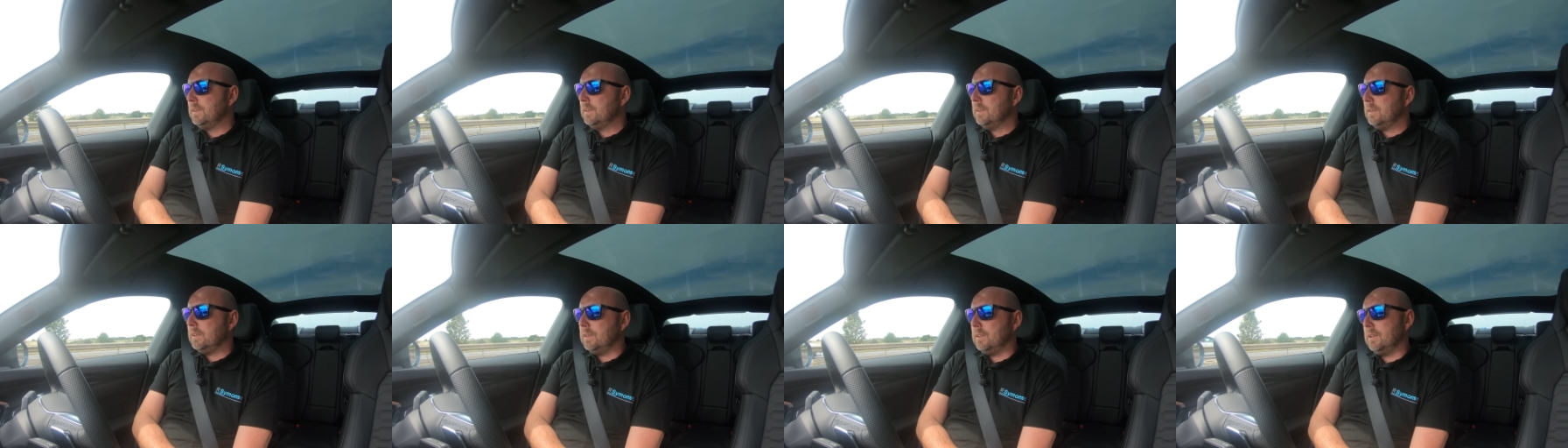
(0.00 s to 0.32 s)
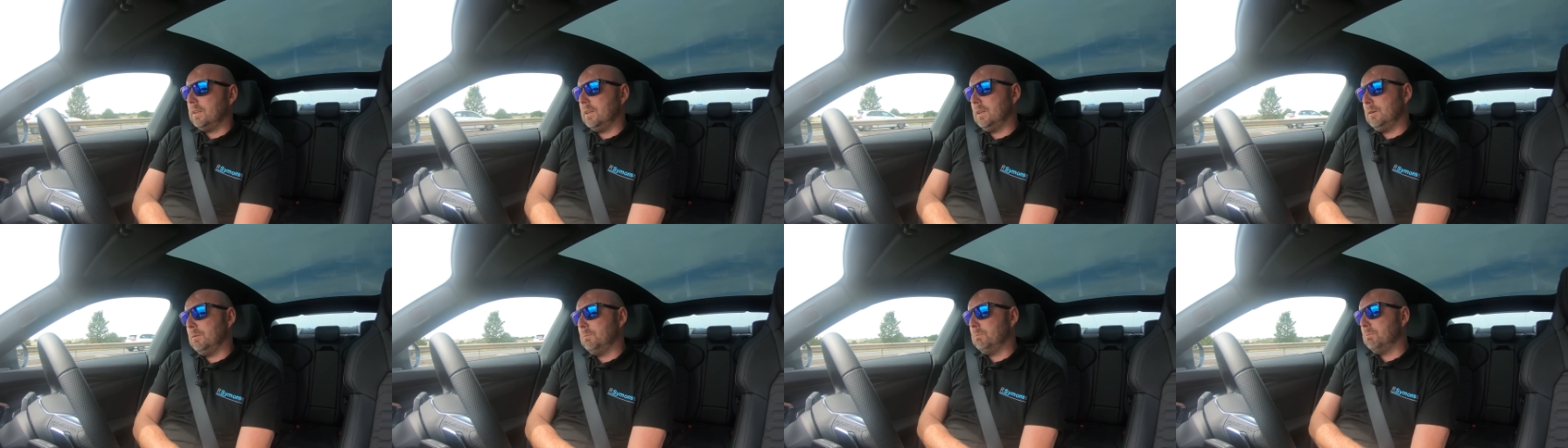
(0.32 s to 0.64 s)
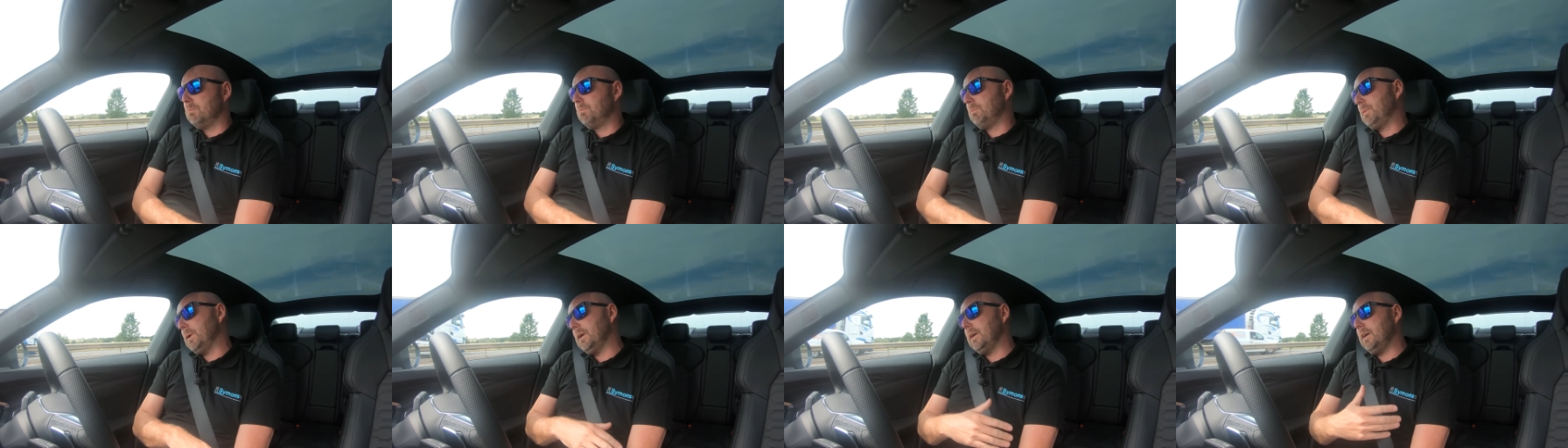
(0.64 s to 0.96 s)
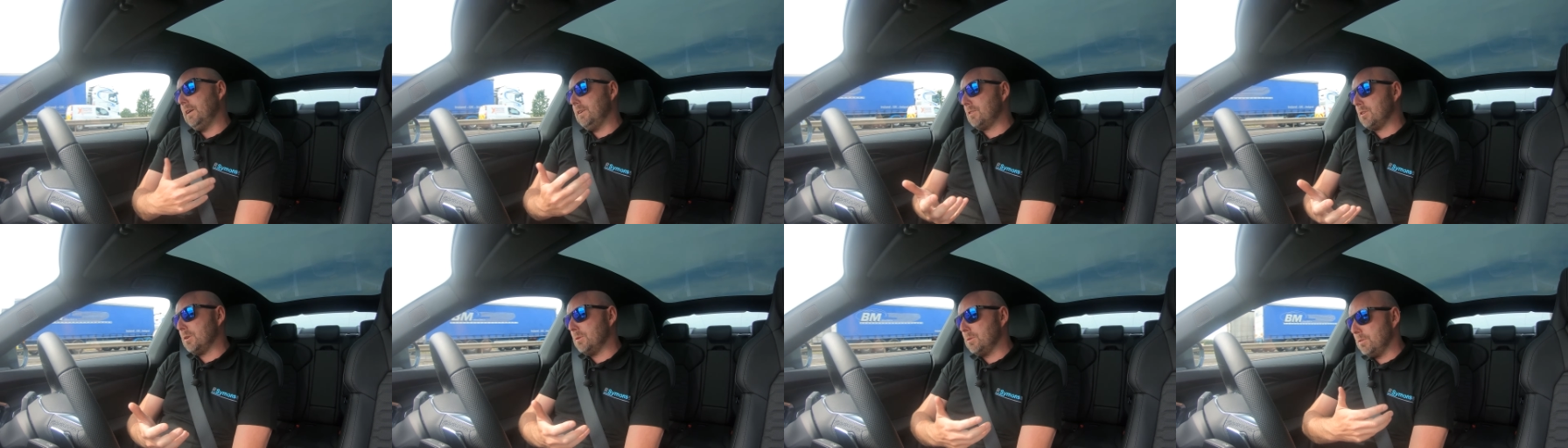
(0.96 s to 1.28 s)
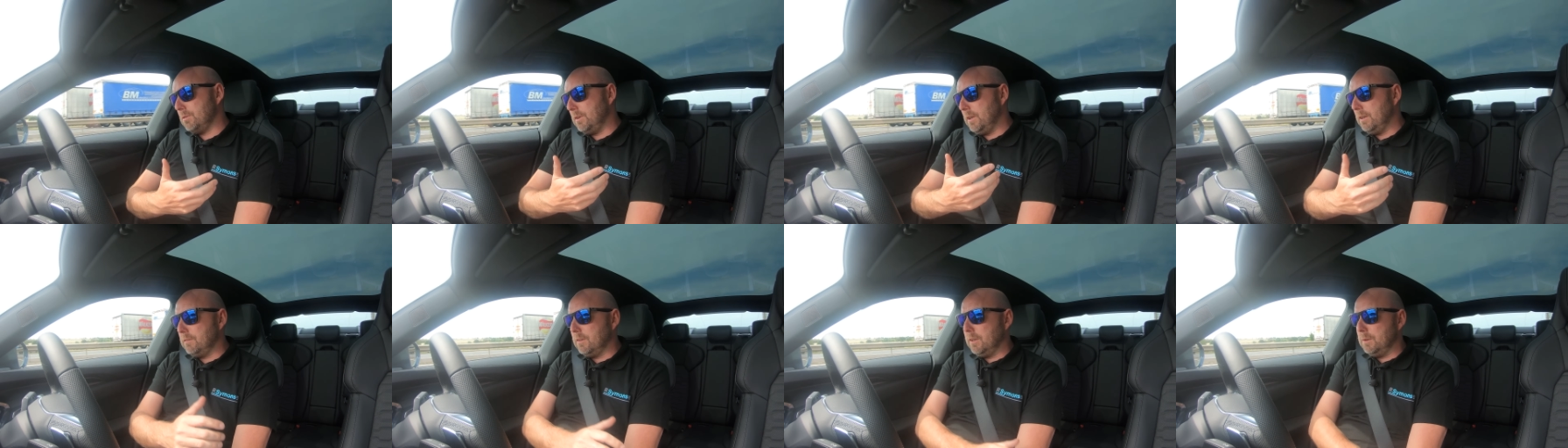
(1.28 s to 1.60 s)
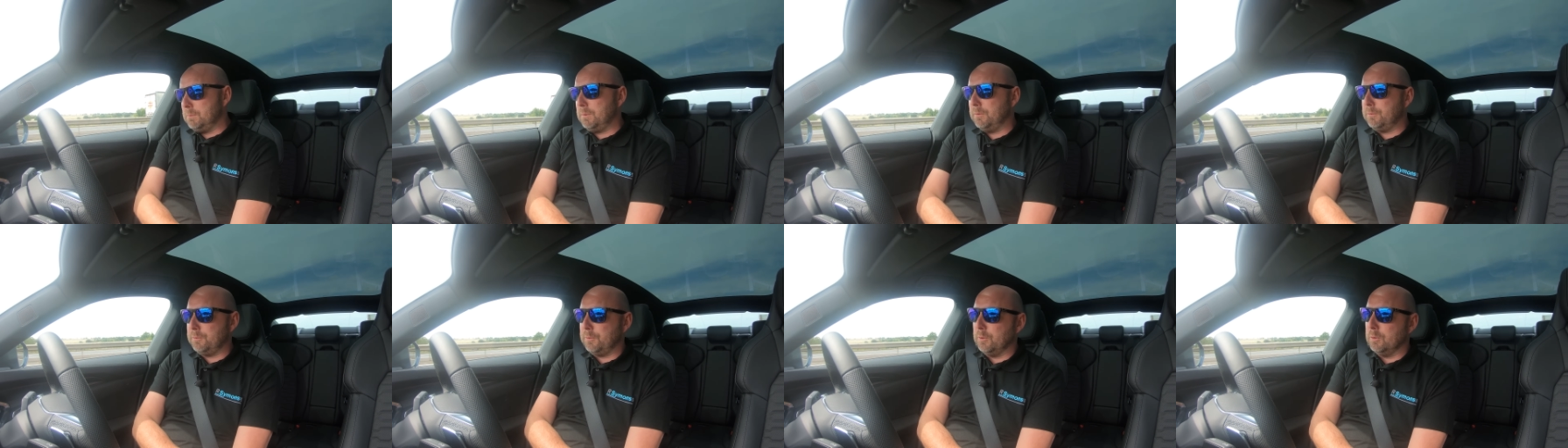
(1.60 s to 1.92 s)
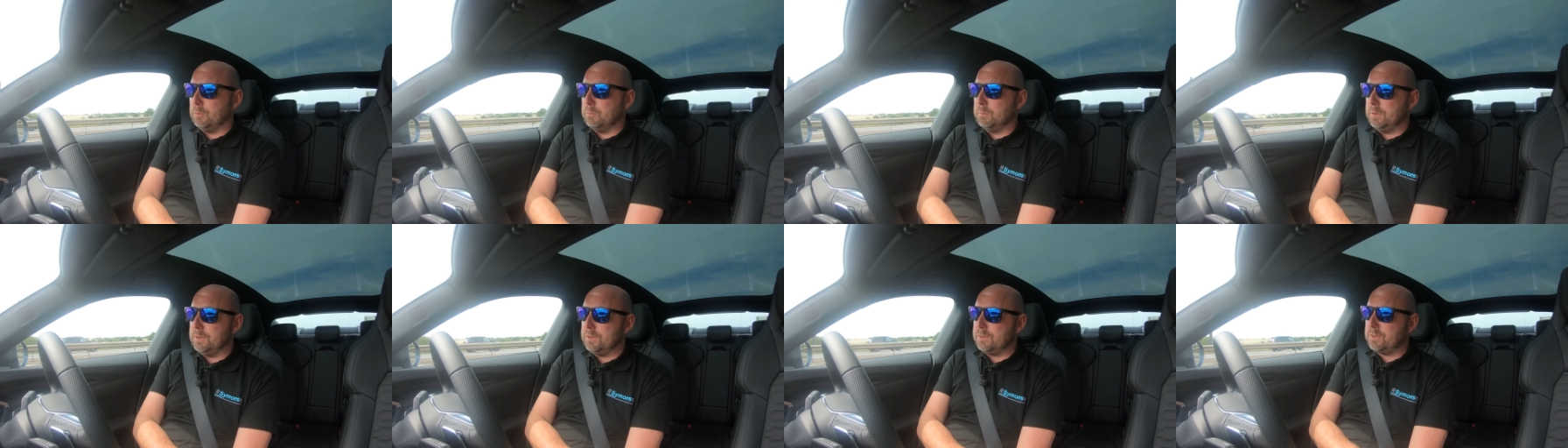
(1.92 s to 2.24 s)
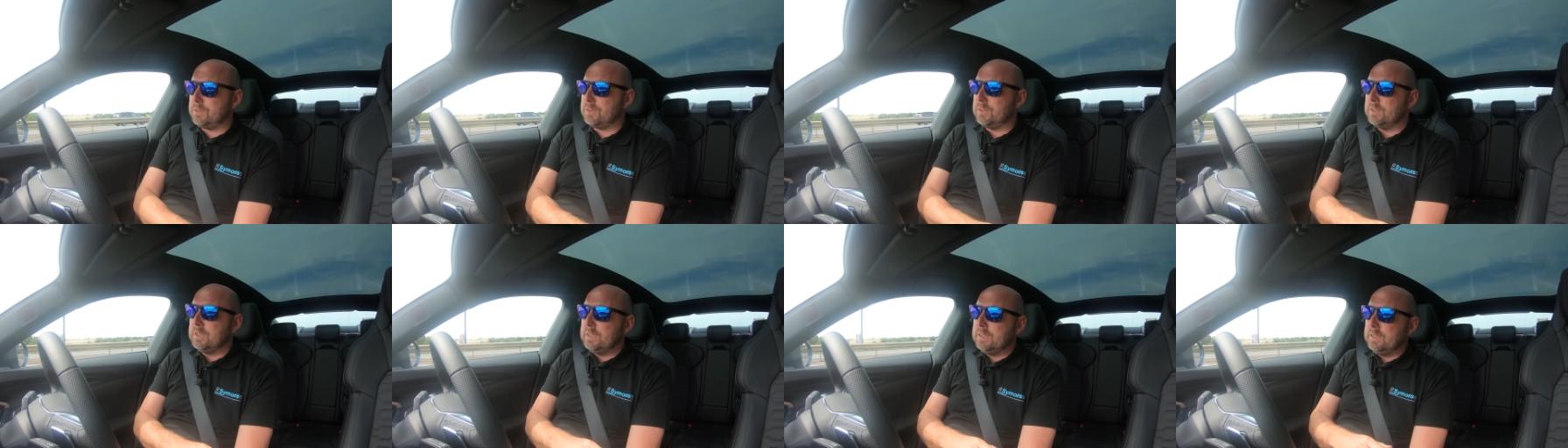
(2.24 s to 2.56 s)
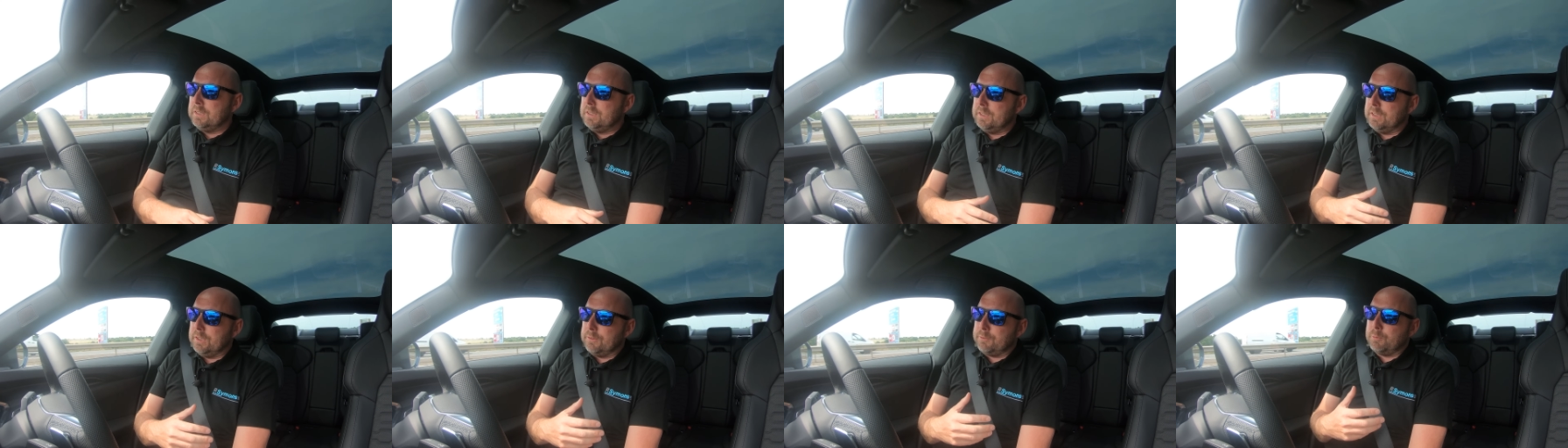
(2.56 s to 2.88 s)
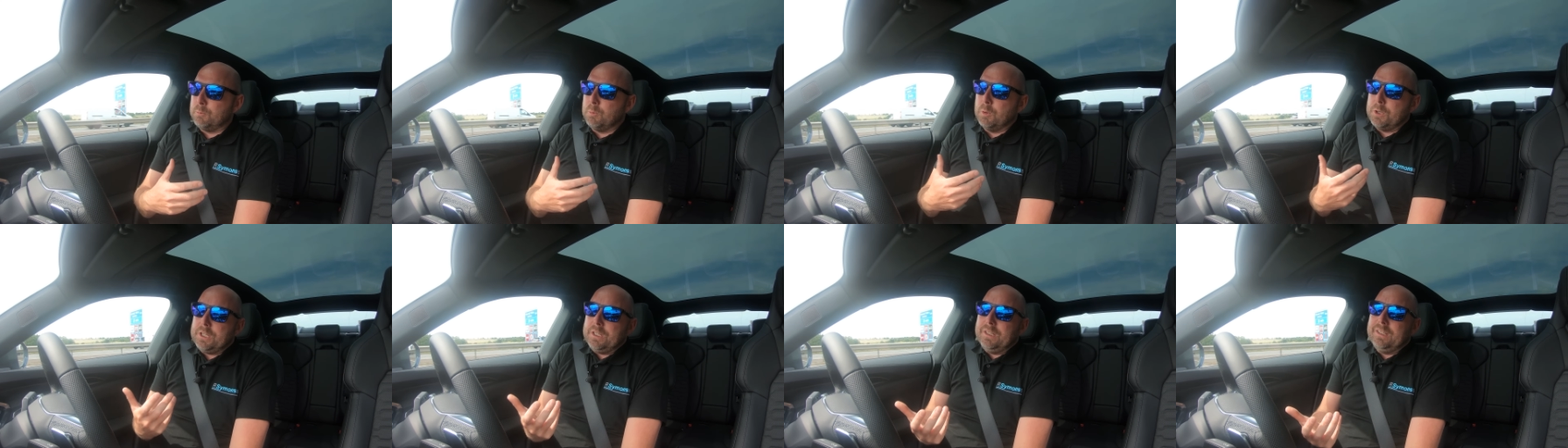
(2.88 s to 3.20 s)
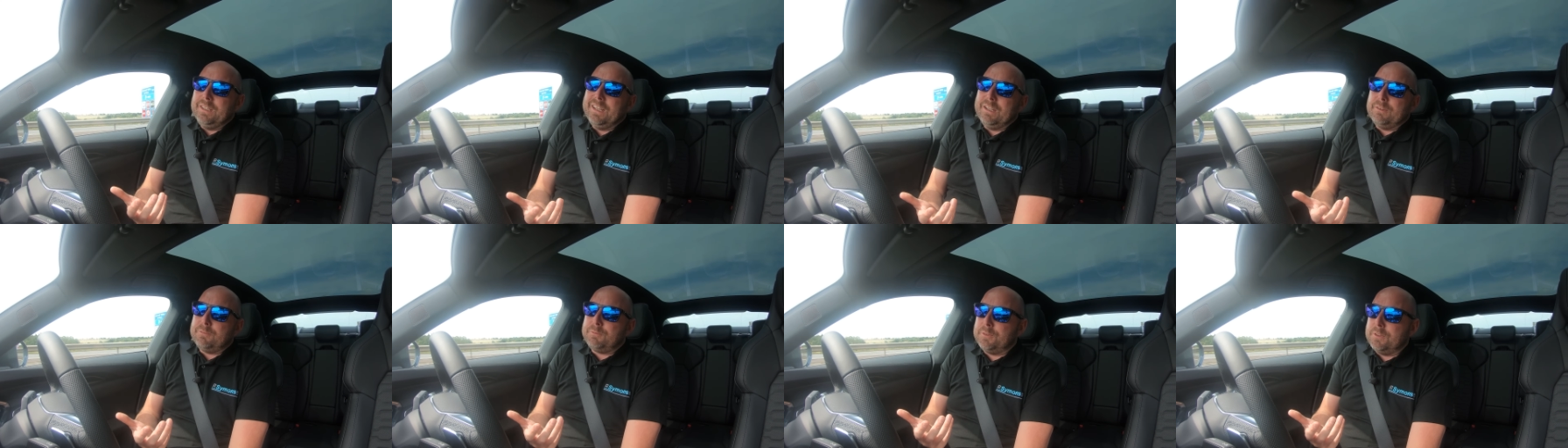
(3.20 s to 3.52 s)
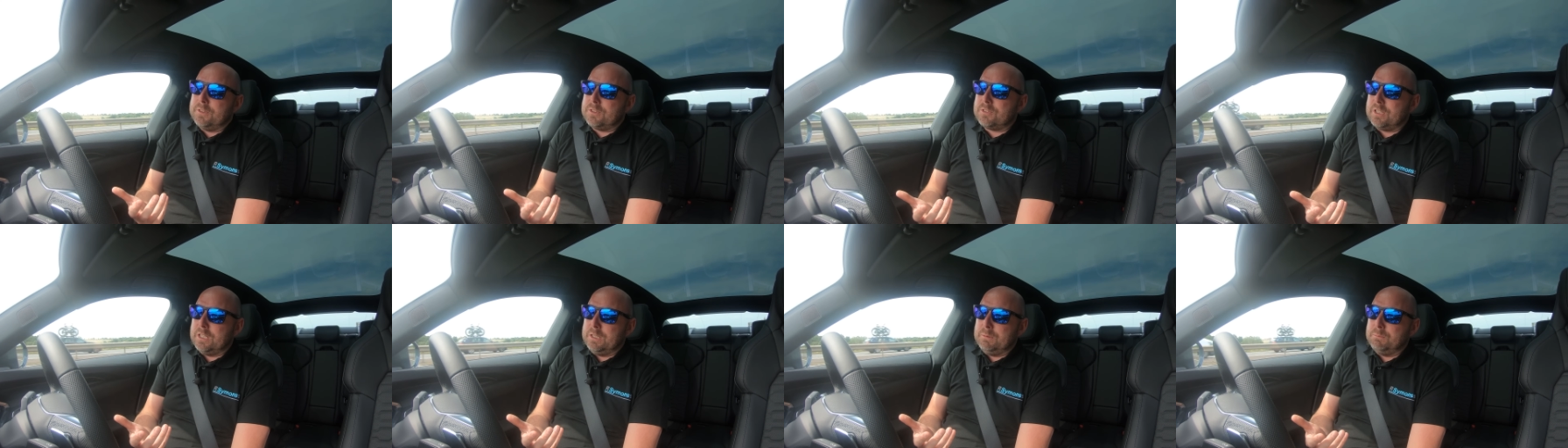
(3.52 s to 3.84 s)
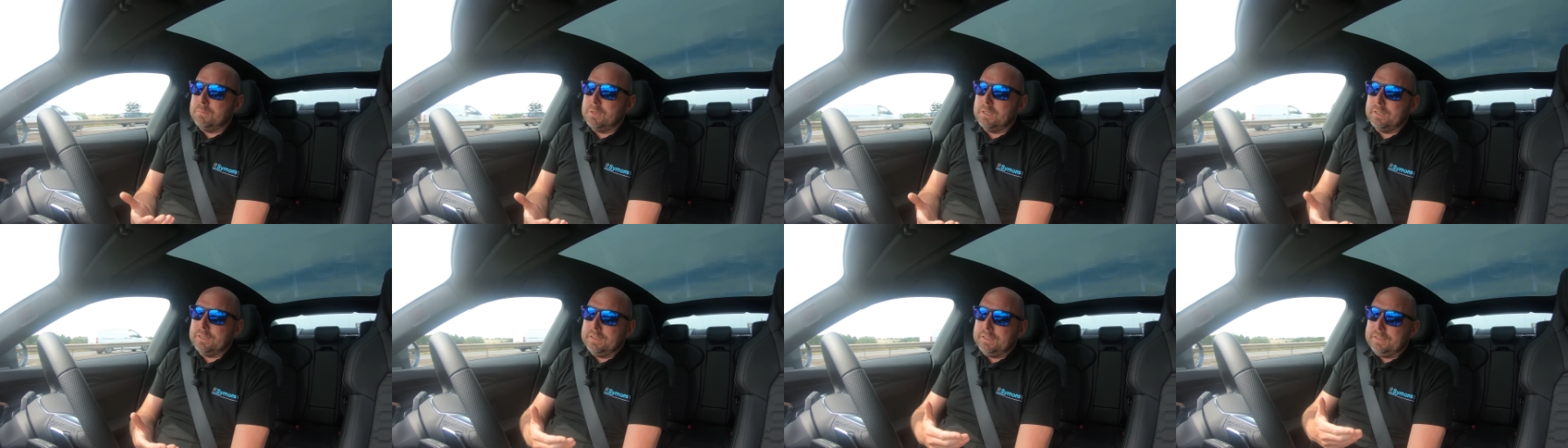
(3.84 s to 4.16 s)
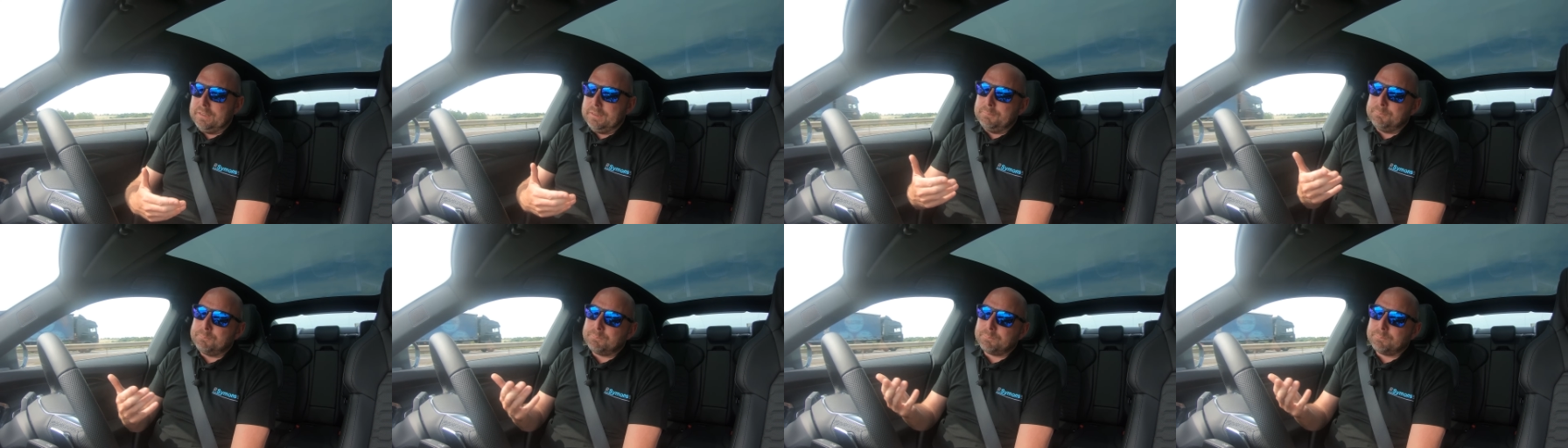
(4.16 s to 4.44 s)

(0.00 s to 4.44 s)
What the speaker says: But in terms of outright performance, you know, for what you can get for the same money,